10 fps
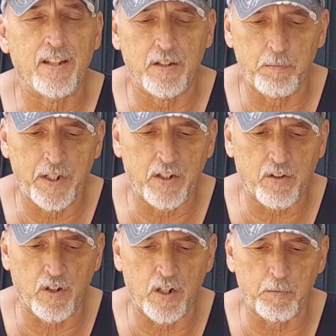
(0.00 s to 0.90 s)
and the meat
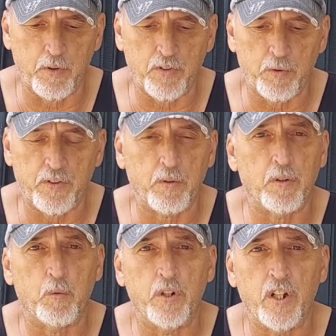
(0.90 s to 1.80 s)
crumbles was
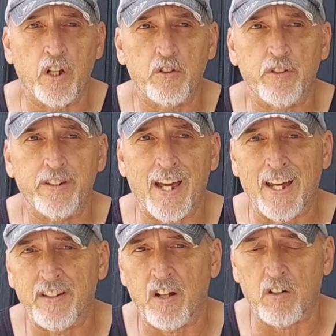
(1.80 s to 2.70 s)

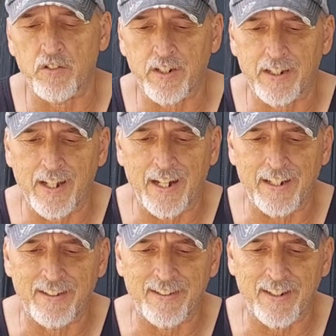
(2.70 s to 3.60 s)

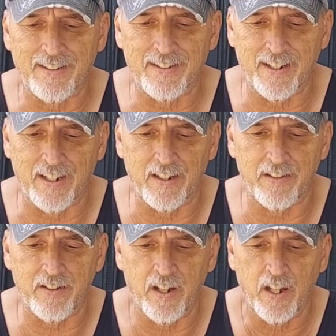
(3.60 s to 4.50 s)

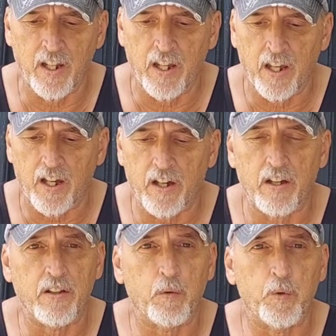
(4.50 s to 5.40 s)

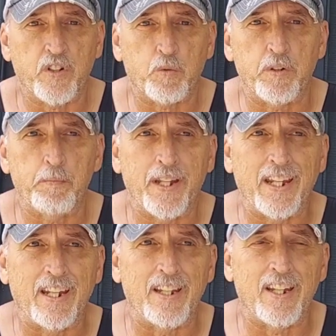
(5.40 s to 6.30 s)
$109.86, which would
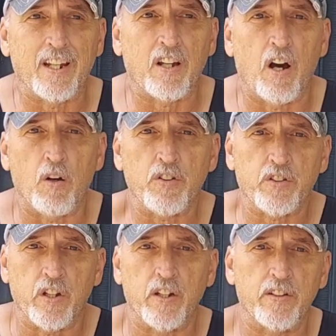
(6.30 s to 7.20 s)
mean it
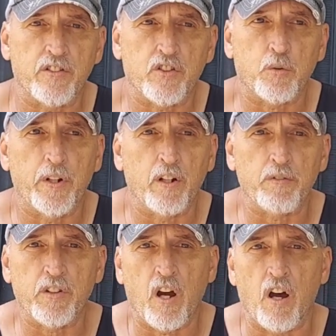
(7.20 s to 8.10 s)
cost us
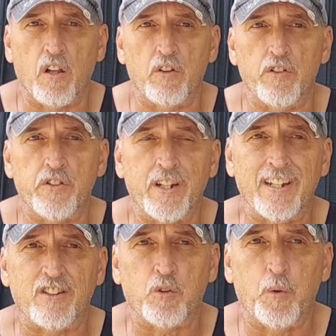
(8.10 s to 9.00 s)

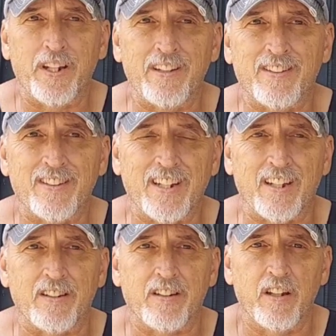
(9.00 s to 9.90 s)

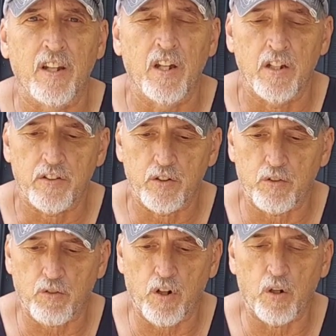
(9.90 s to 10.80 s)
$12.20 to
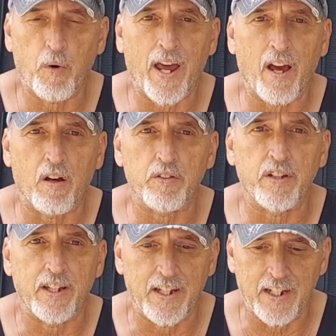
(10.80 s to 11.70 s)
grow out
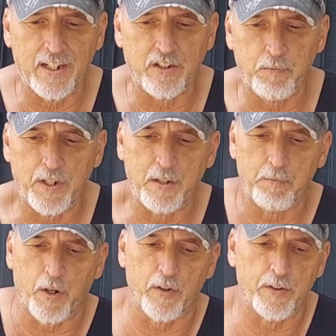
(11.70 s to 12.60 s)
each
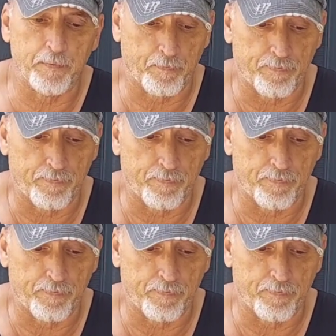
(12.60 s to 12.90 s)
meat bird.